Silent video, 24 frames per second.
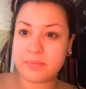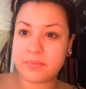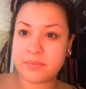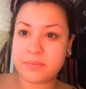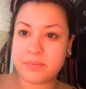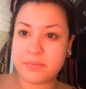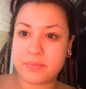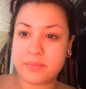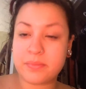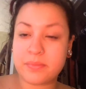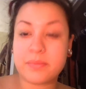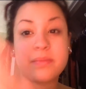
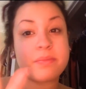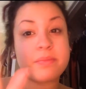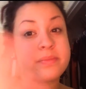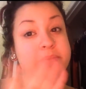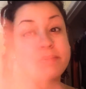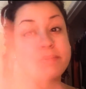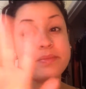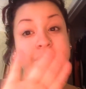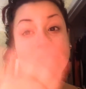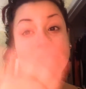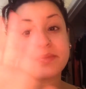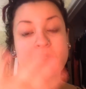Morning.
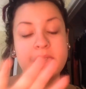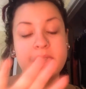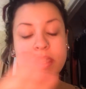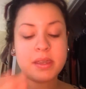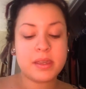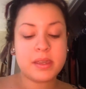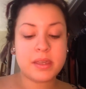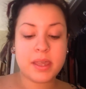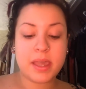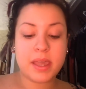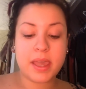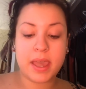
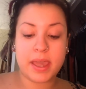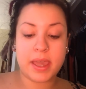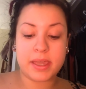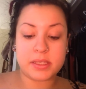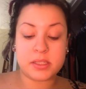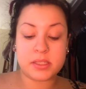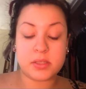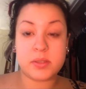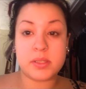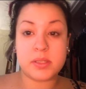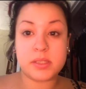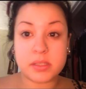This is
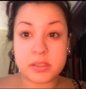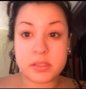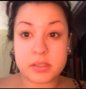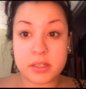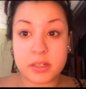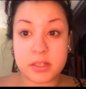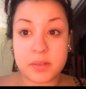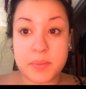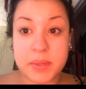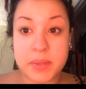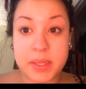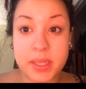going to be a
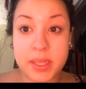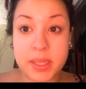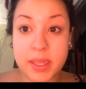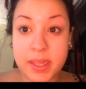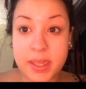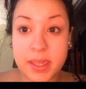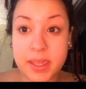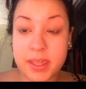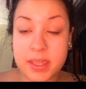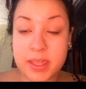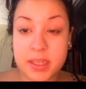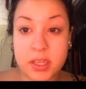get ready with
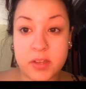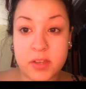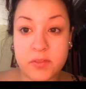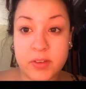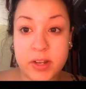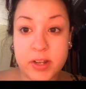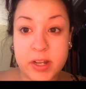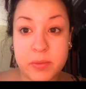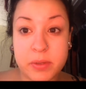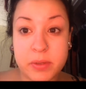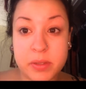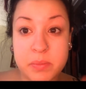me
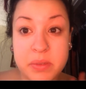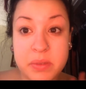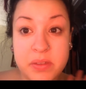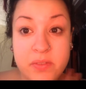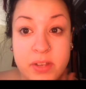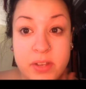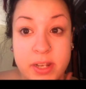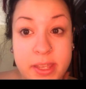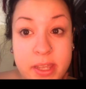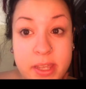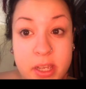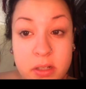video. This is
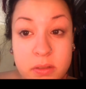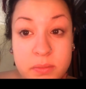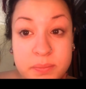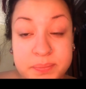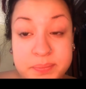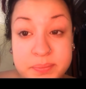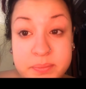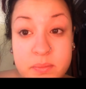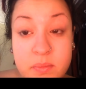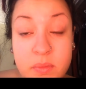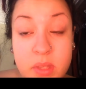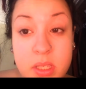just my
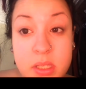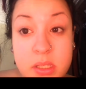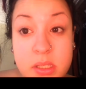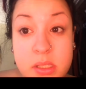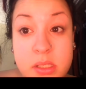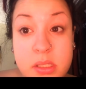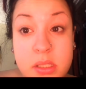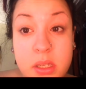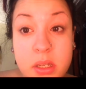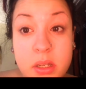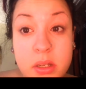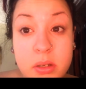everyday
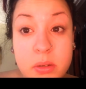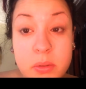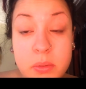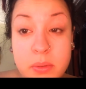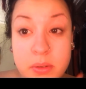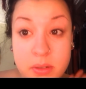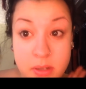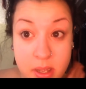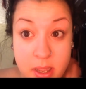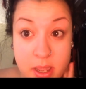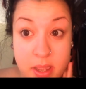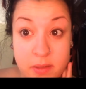hair and
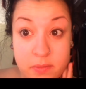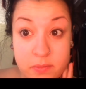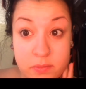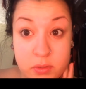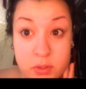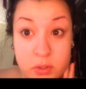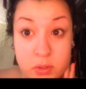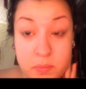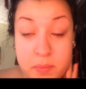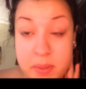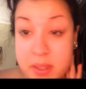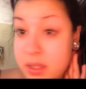makeup
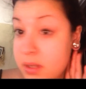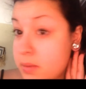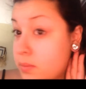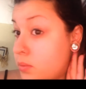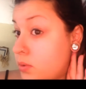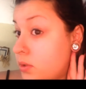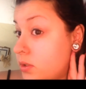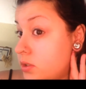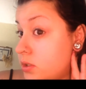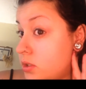for work.